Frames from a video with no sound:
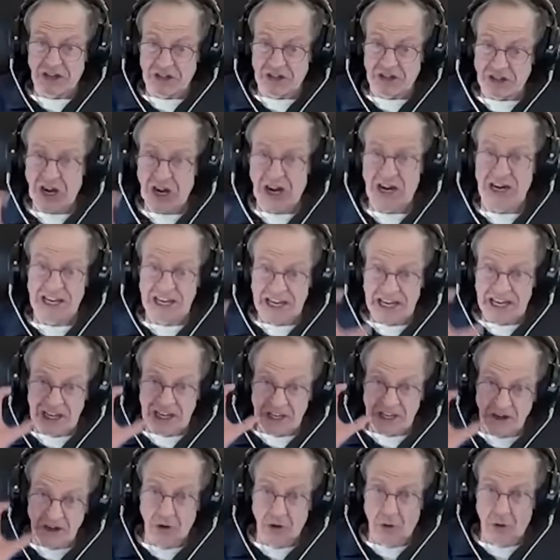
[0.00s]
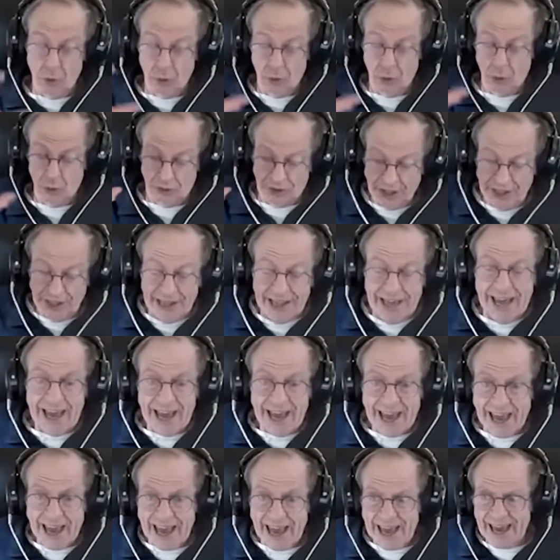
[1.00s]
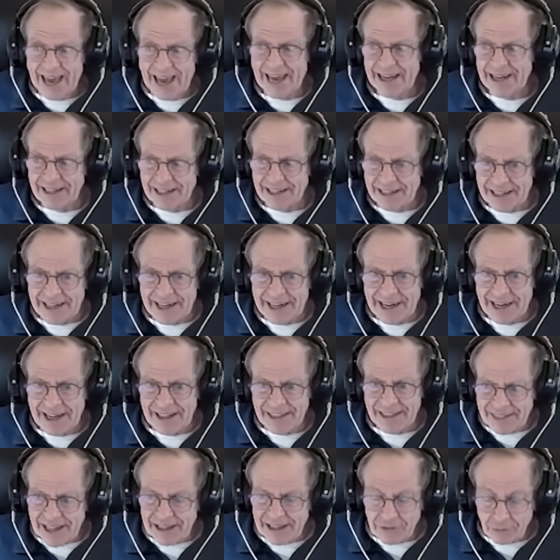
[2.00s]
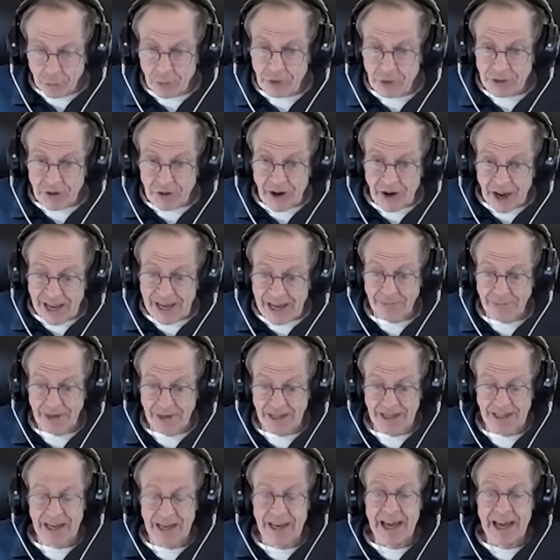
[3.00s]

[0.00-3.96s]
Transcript: shiny gold. And that's where they're aiming.